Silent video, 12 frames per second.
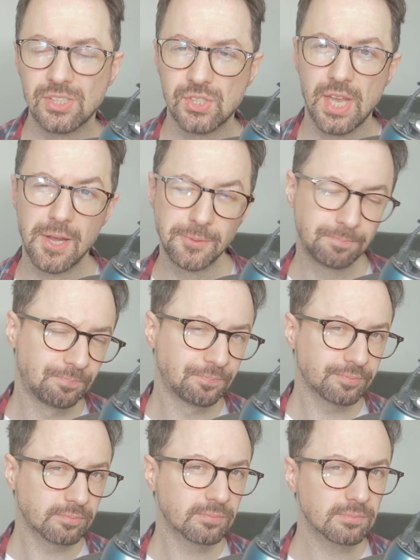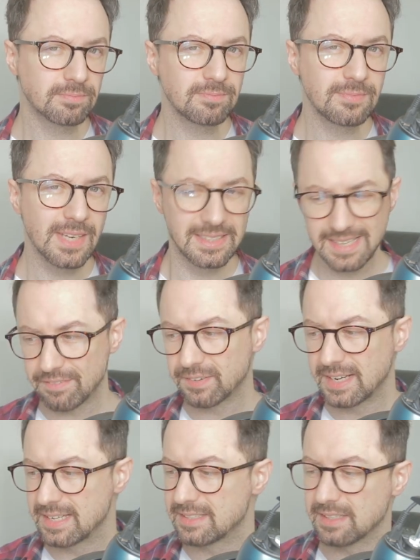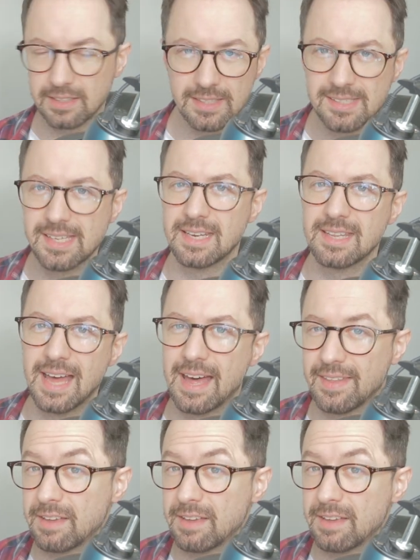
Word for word: So definitely consider that.